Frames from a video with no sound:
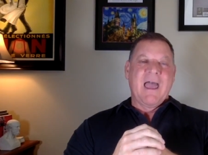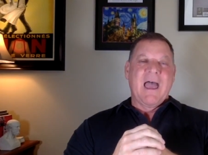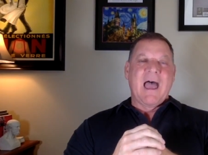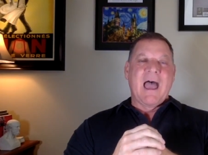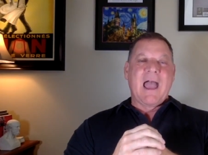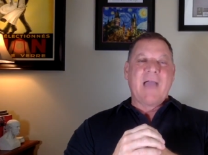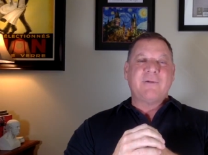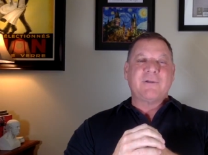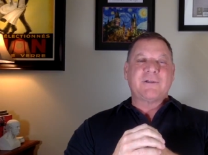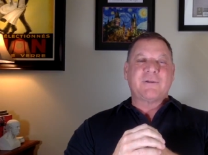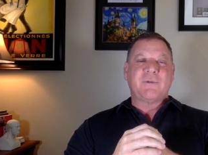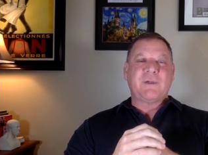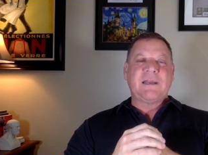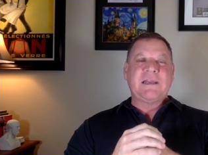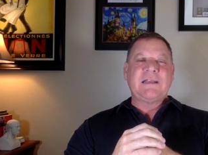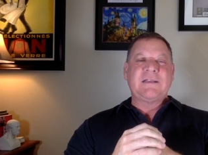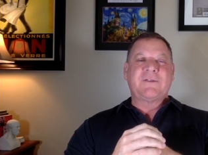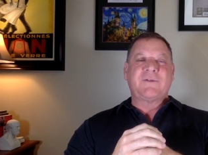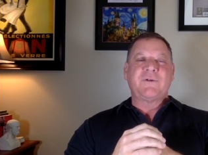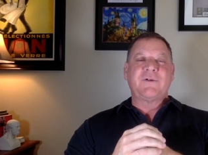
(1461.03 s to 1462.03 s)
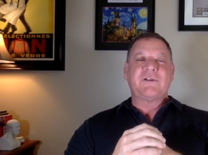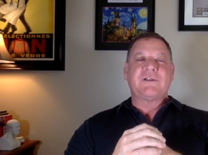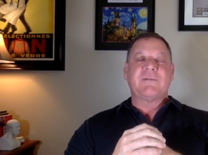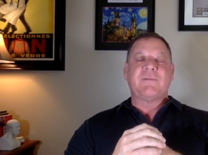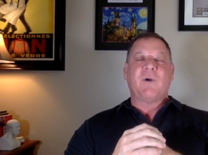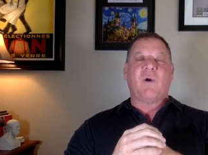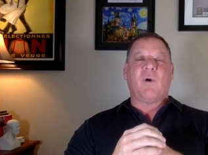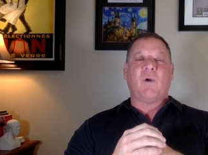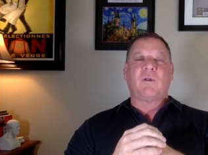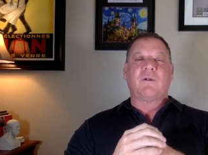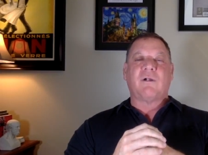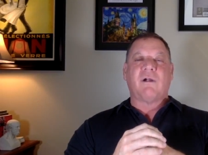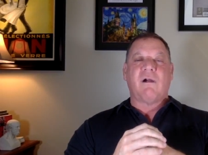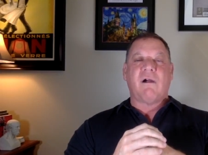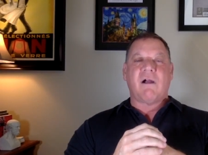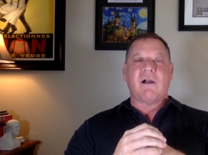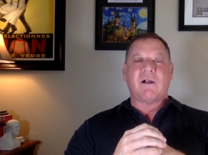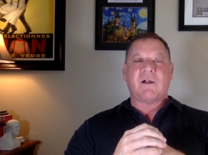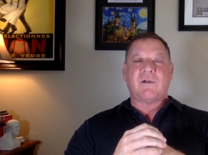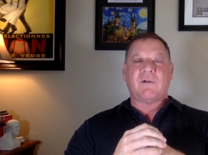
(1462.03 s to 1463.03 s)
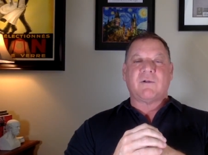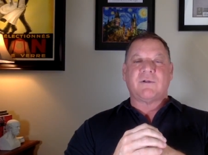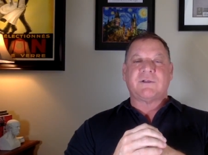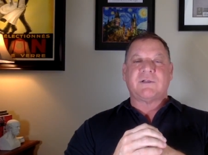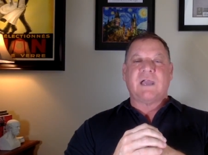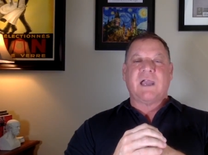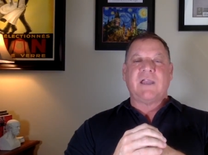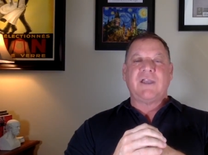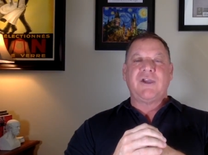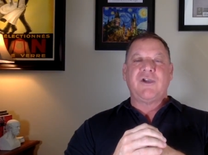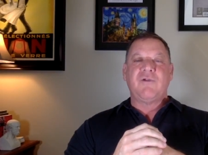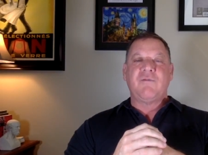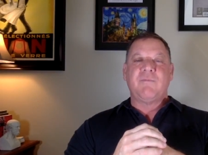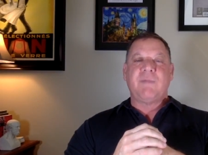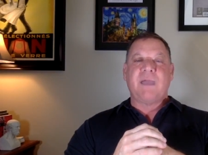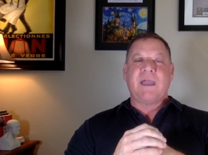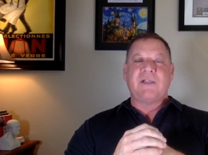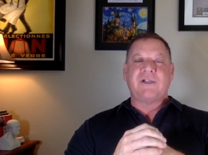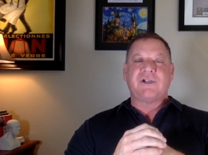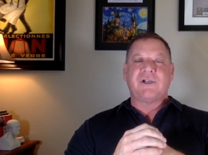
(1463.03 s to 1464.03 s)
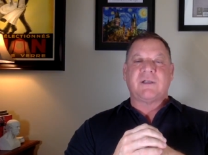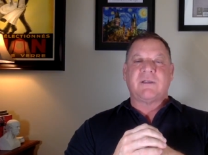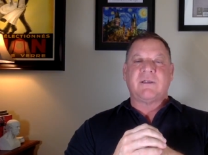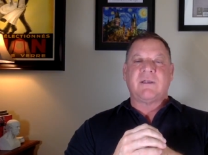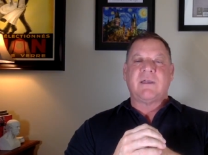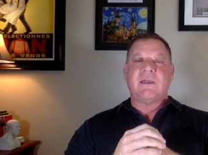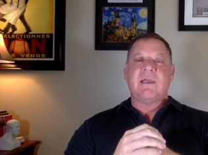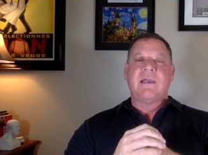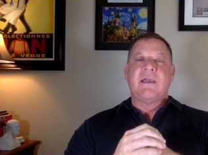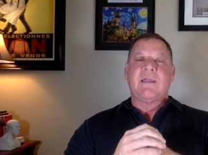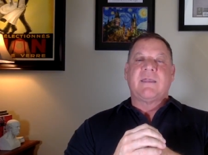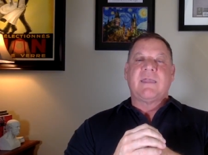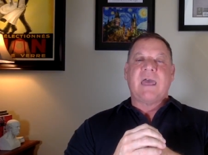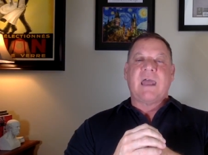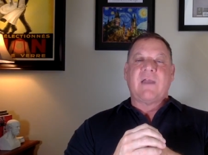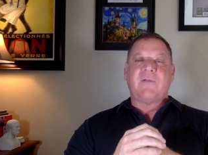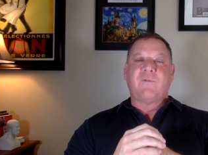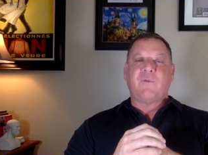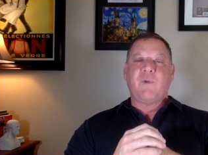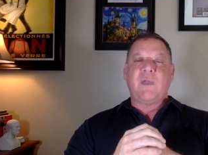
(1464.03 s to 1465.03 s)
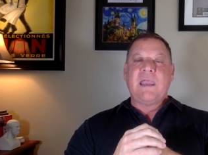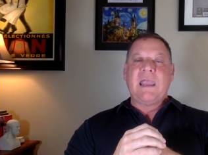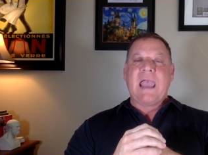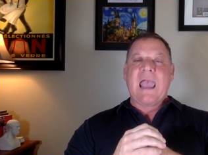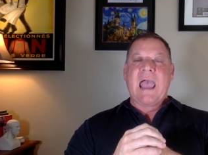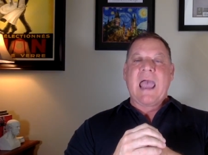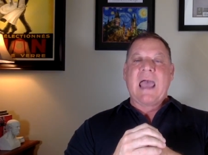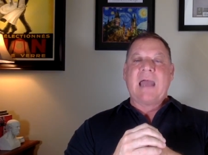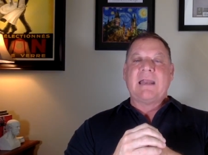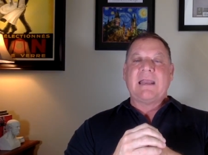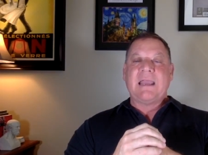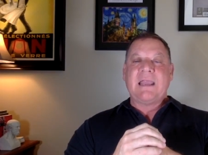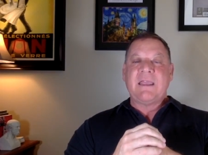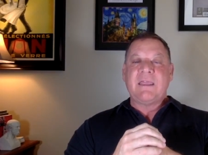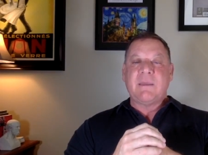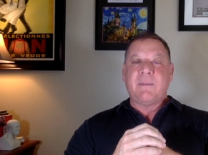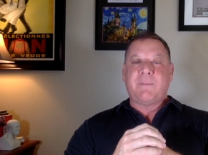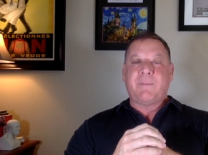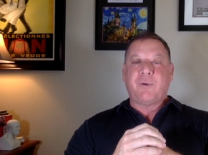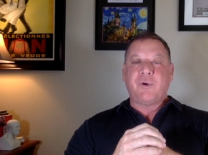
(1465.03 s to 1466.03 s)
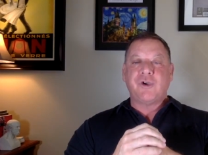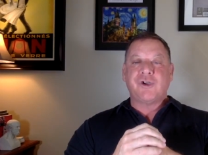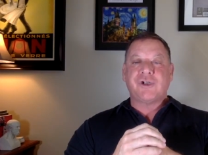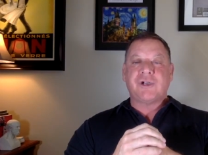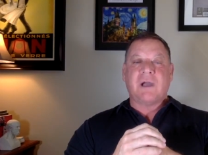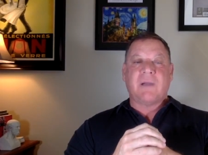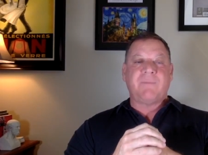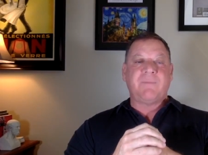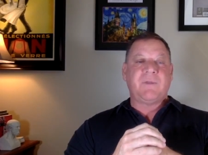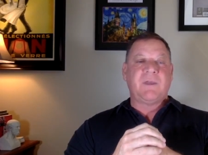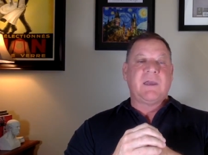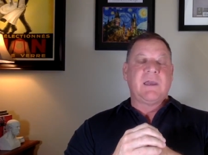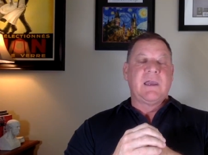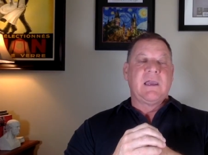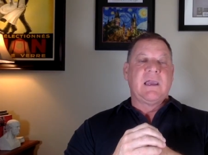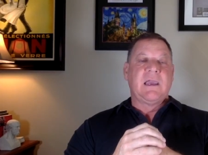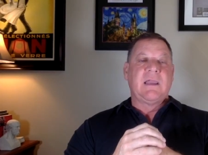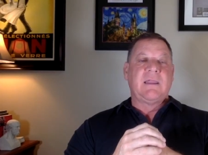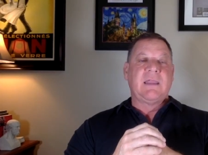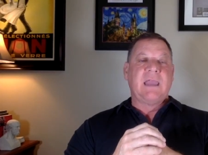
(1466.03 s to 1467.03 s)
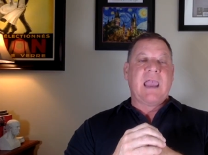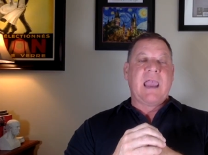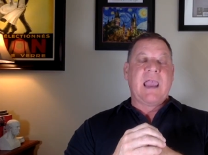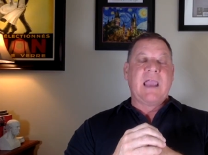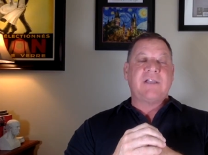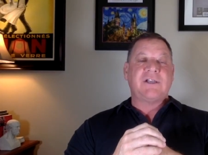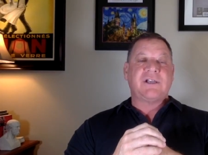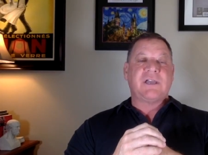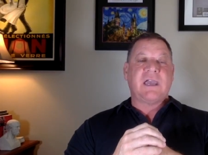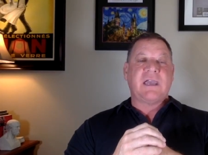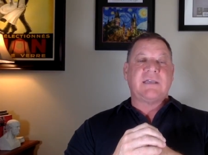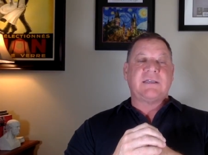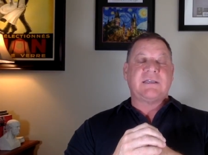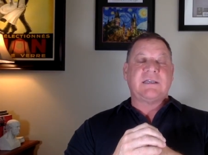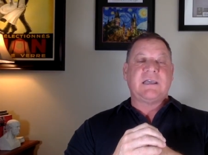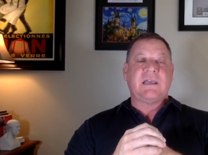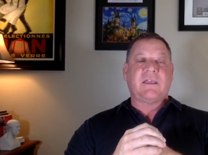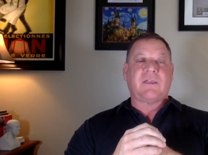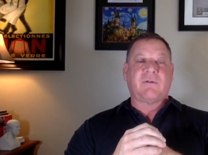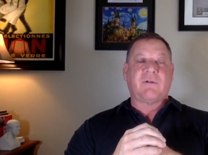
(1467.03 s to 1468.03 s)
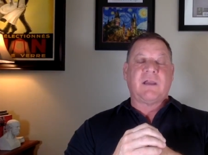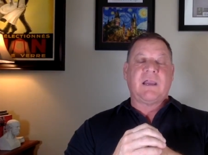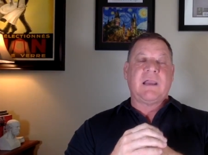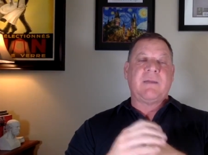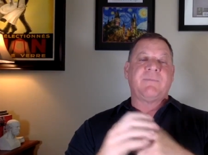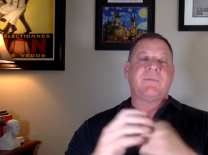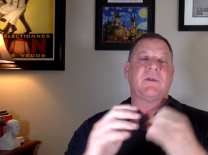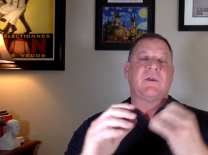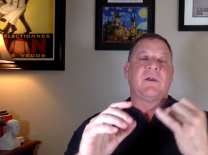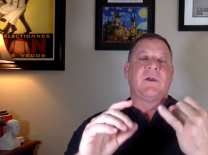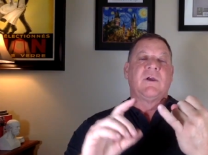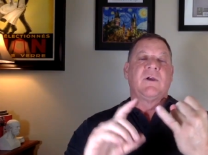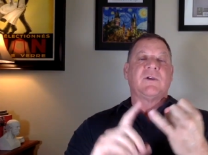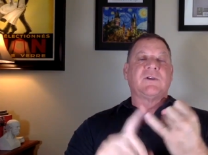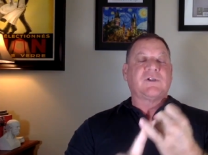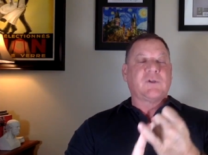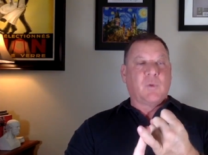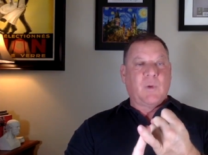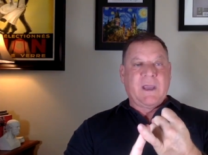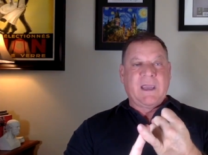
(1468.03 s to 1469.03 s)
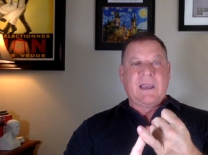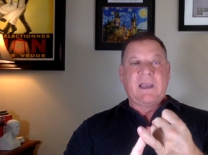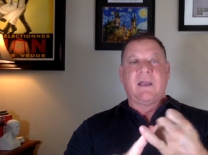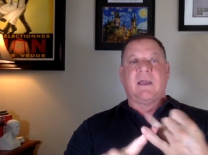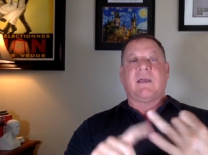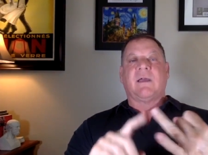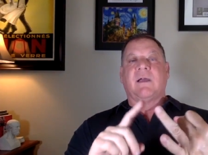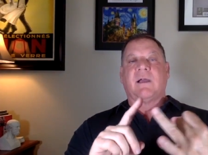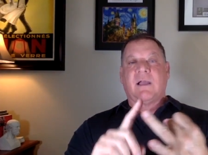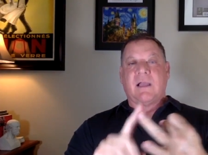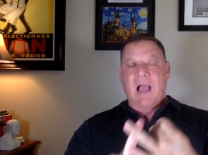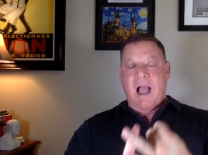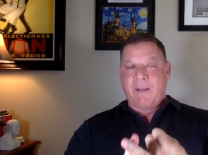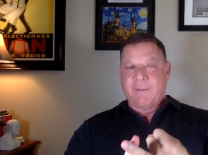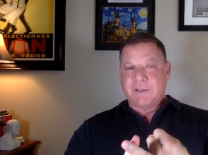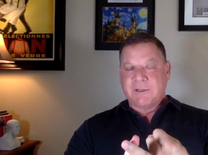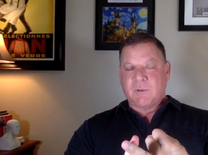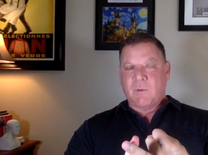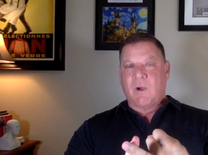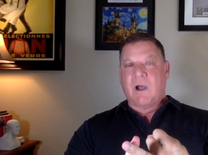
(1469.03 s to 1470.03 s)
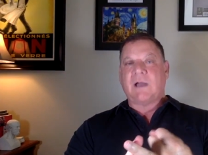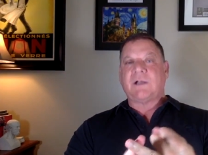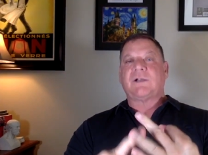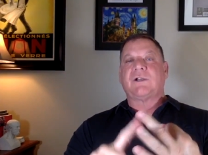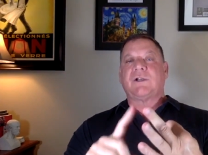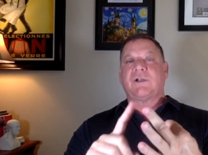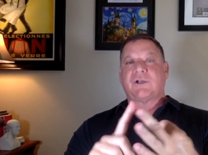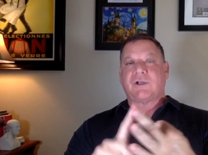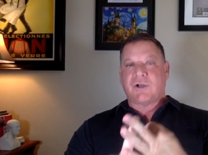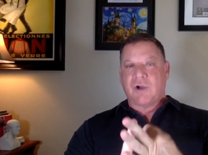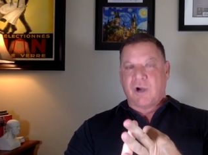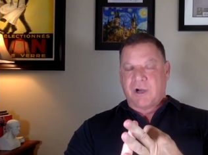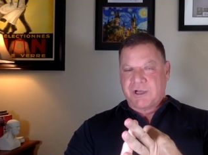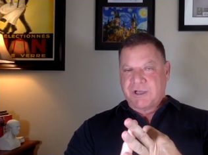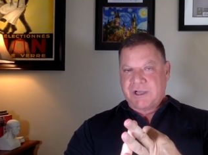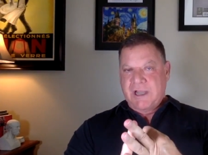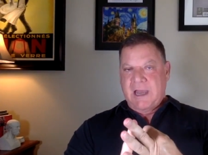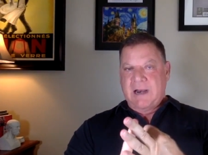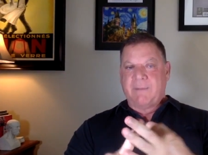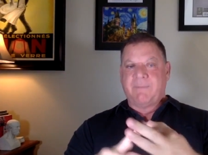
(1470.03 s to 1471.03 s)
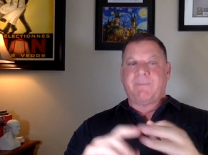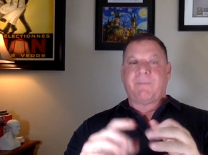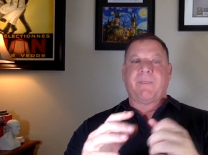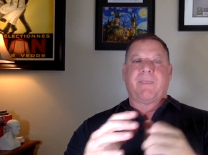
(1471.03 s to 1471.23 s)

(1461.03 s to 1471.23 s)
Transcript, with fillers: I was reading through some older articles, and you mentioned that if we add in the push-up in the HKC3 swing, goblet squat, Turkish get-up,